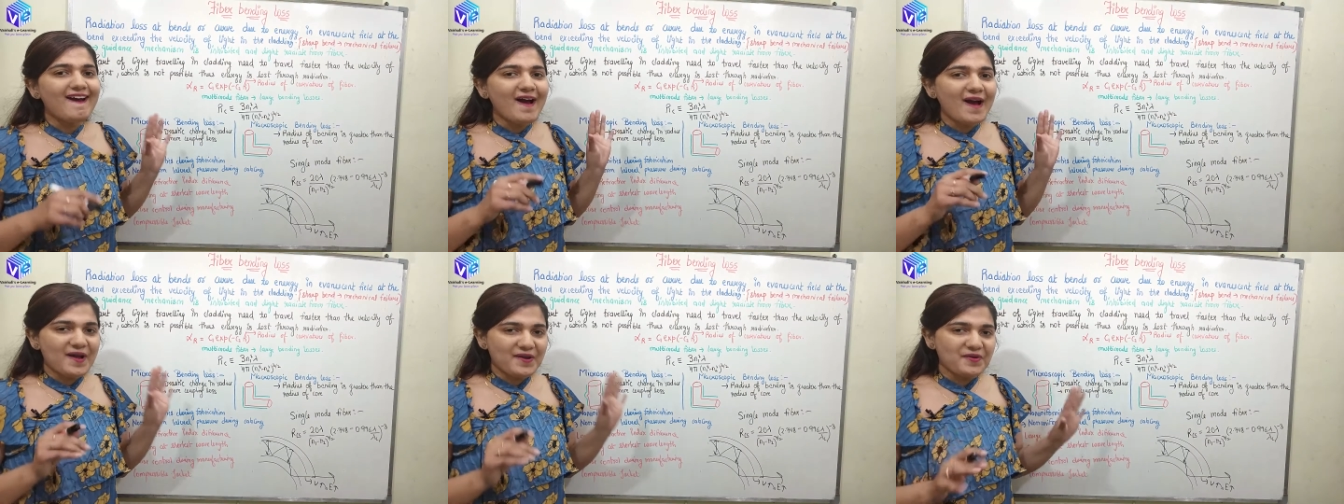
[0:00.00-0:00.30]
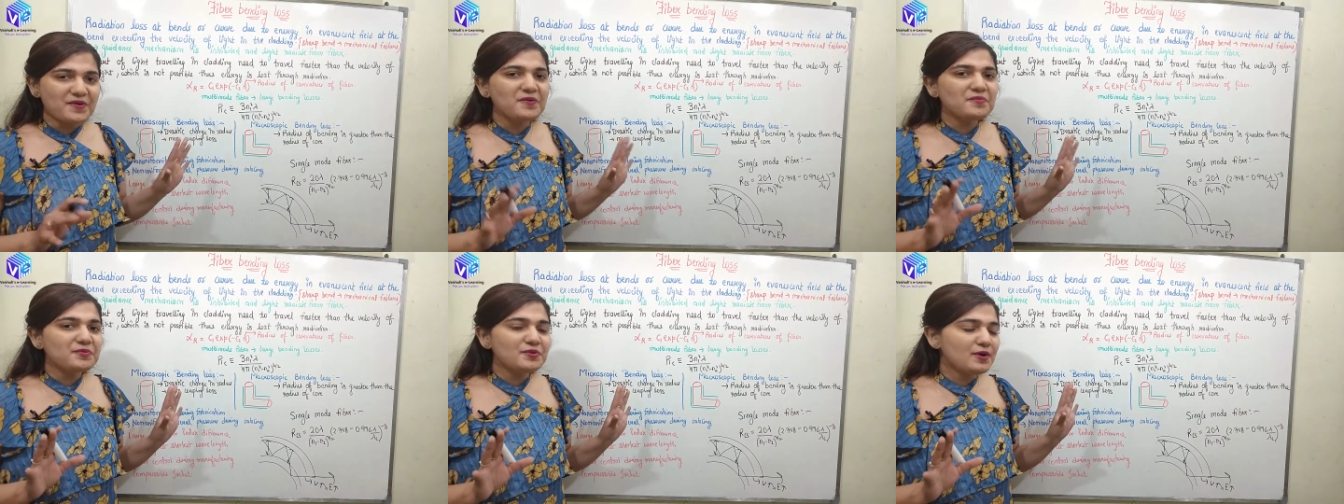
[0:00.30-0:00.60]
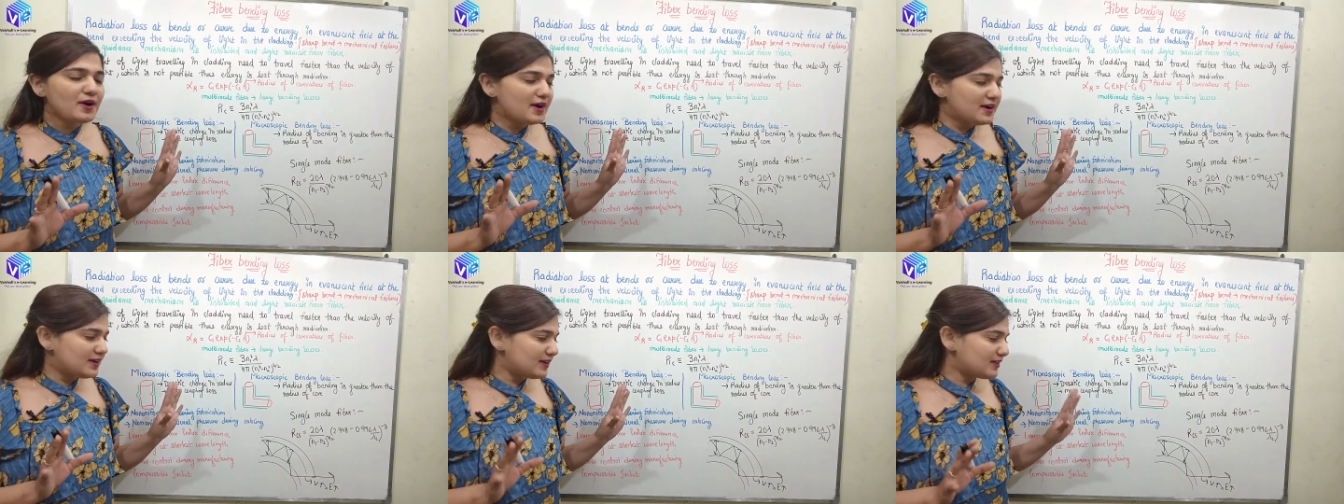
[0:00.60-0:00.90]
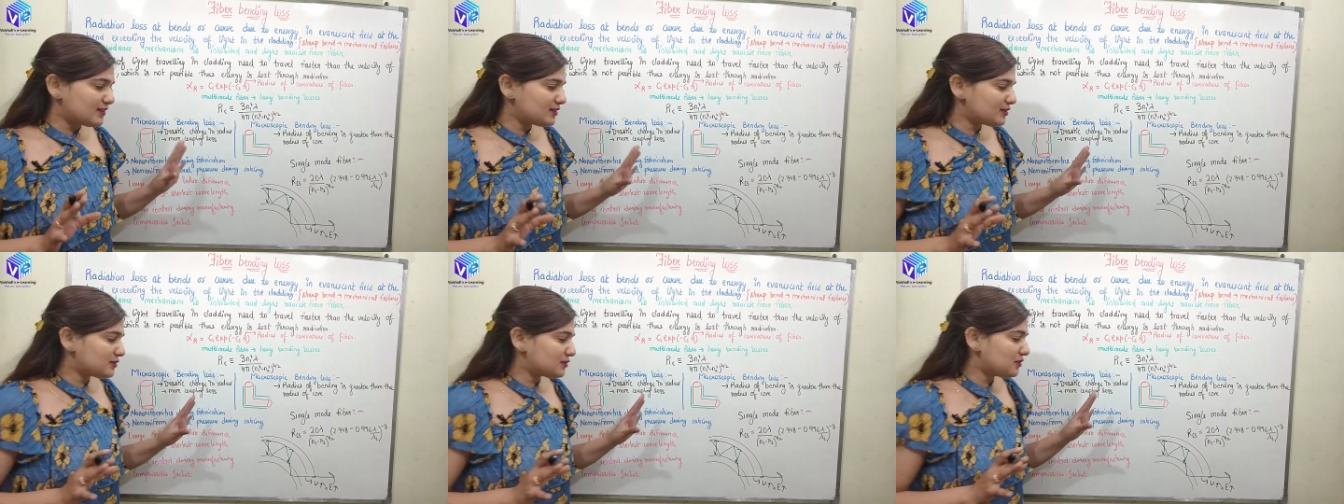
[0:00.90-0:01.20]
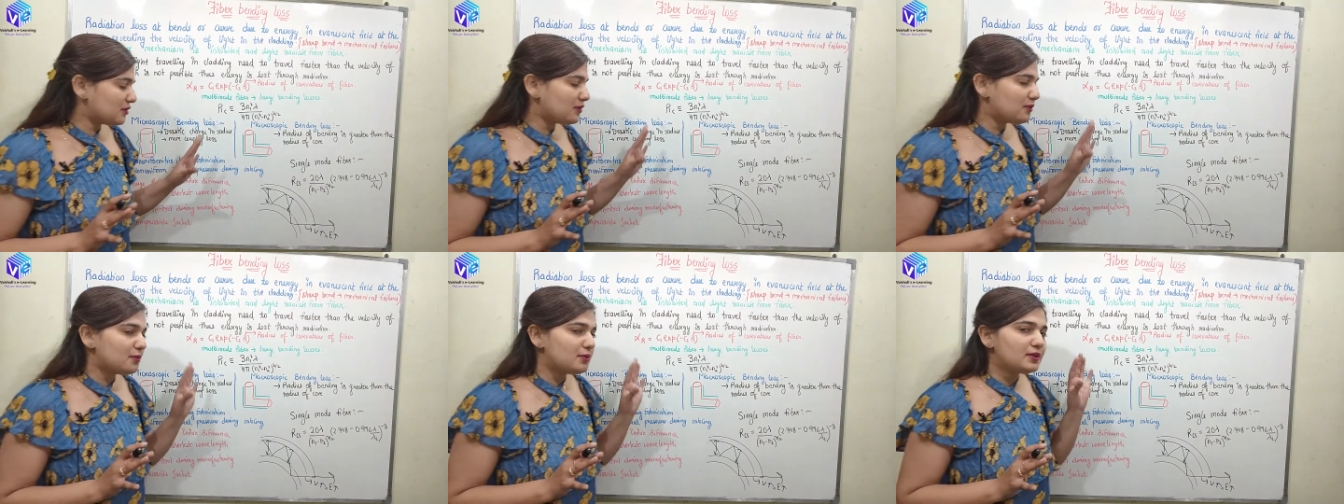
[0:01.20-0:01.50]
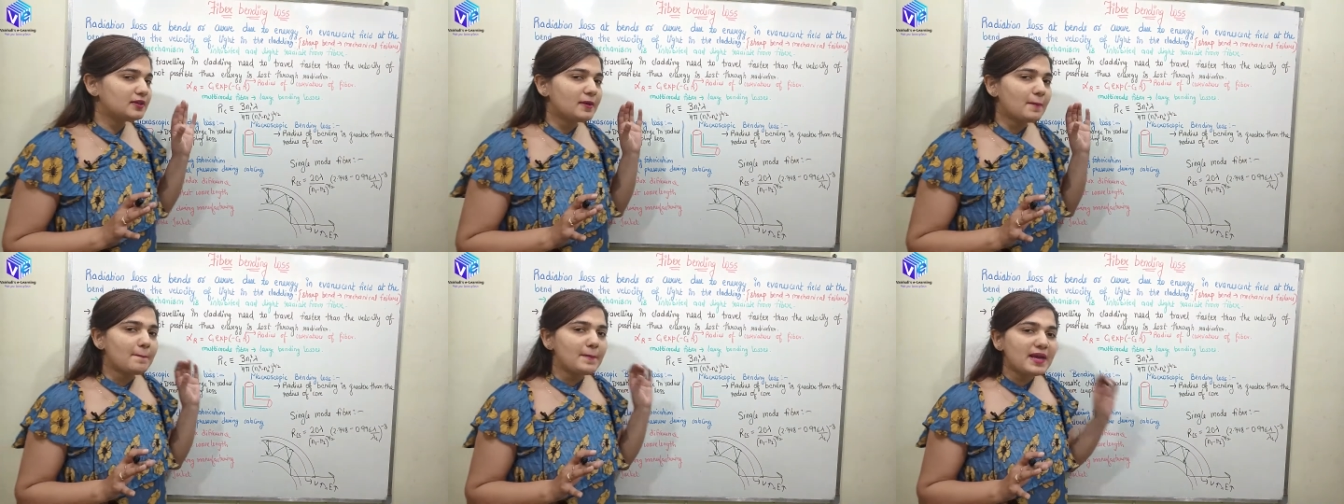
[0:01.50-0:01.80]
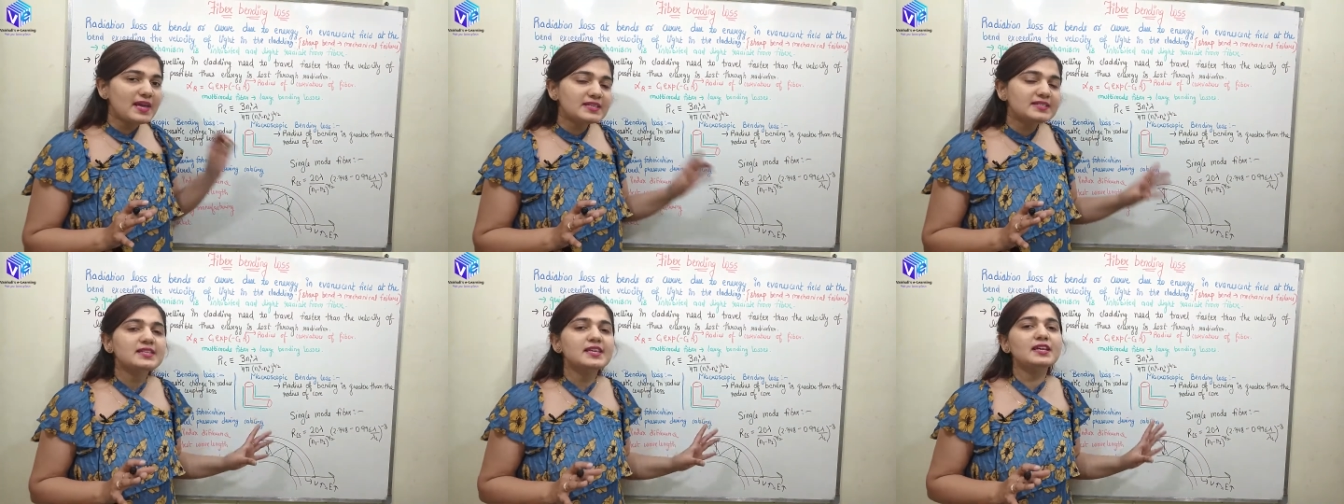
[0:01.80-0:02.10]
I hope you understood the
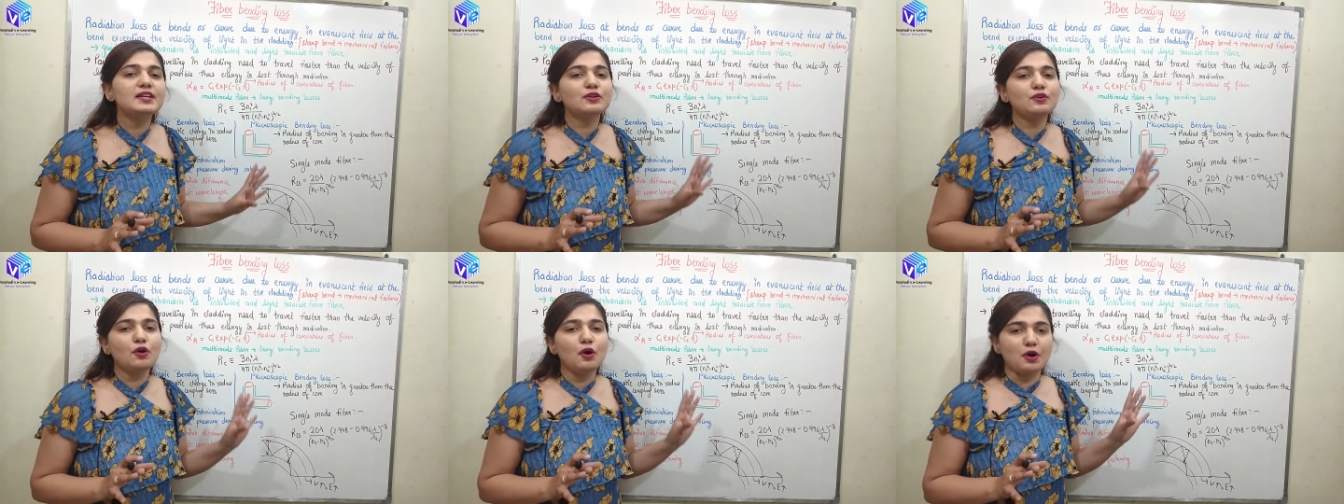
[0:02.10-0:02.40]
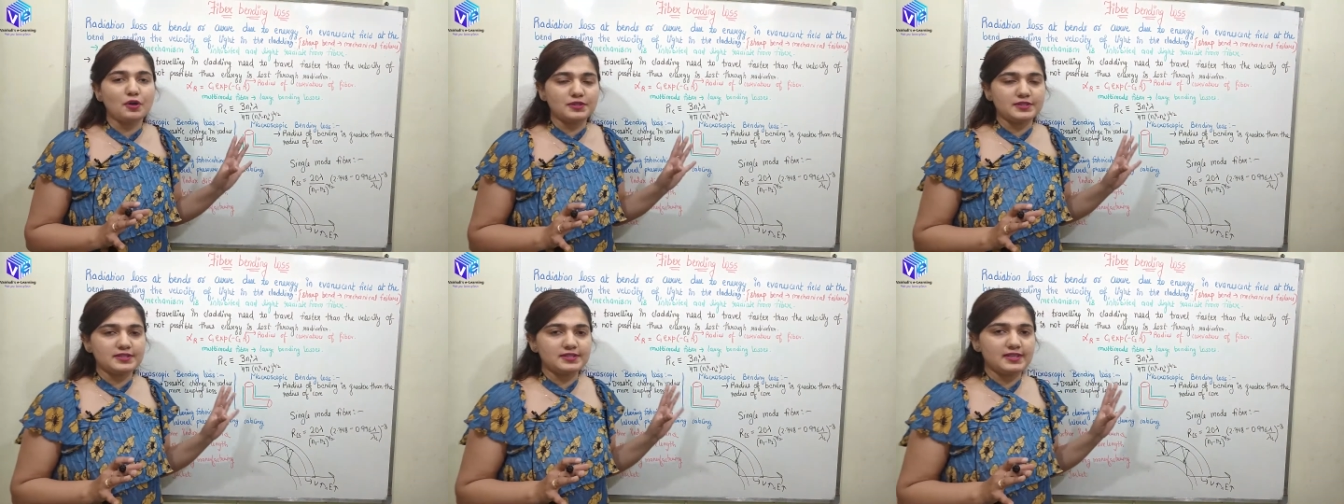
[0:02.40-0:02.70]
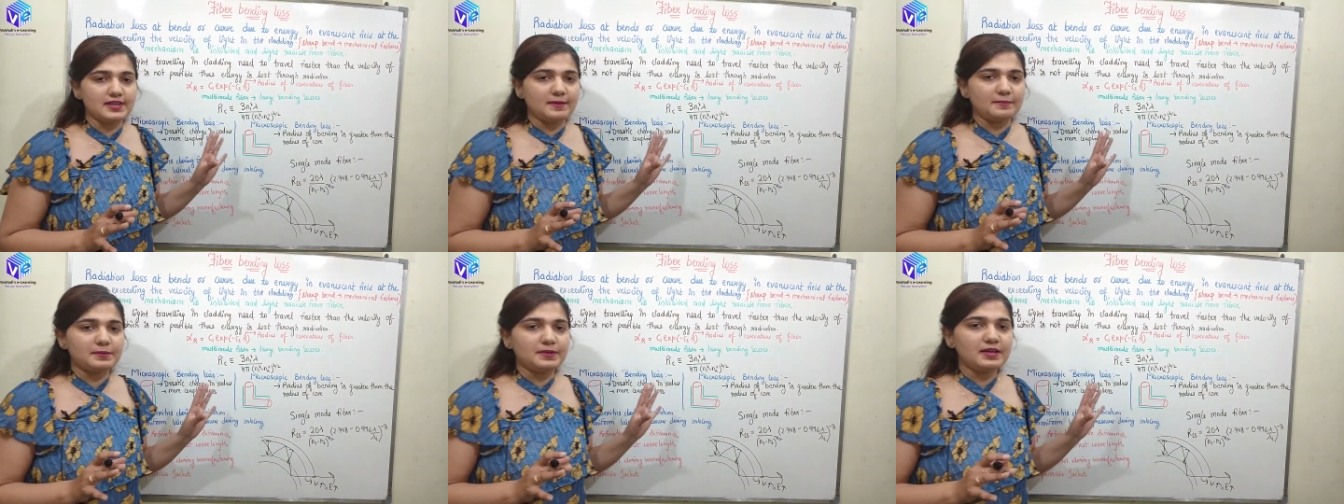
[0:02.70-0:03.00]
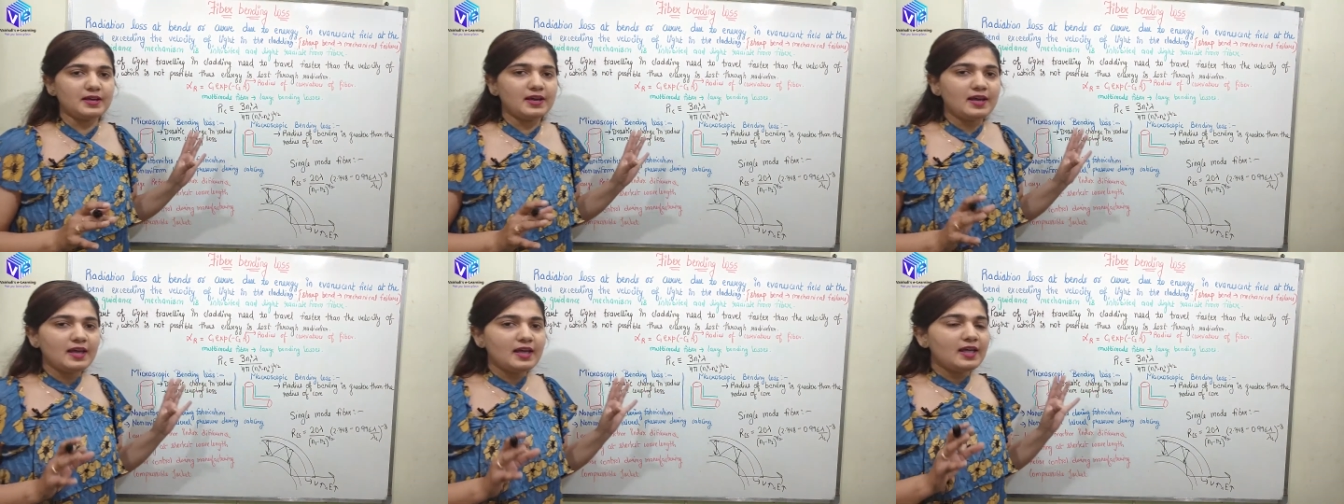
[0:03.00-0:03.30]
basic concept.